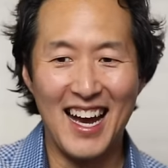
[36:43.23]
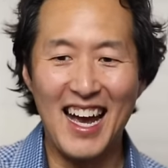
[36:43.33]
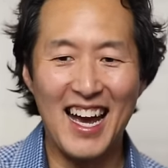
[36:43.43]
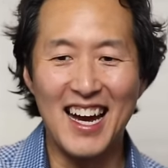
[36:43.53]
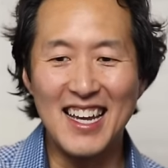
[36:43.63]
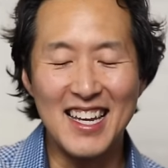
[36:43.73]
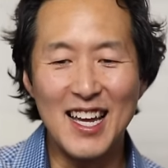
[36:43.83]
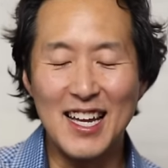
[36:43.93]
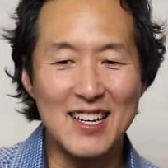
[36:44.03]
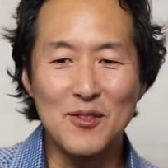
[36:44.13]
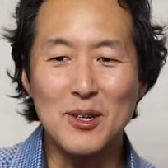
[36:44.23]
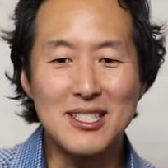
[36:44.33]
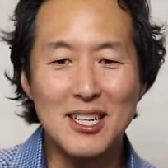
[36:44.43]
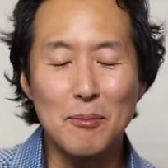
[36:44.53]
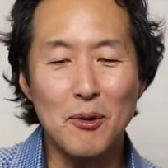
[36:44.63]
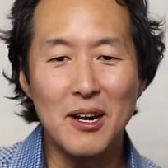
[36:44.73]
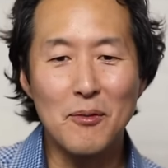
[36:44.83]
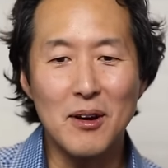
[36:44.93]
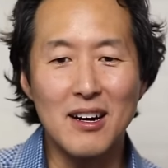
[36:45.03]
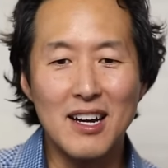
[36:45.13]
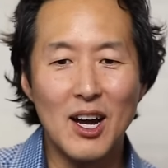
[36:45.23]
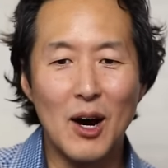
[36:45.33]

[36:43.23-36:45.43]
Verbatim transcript: And it was to the point where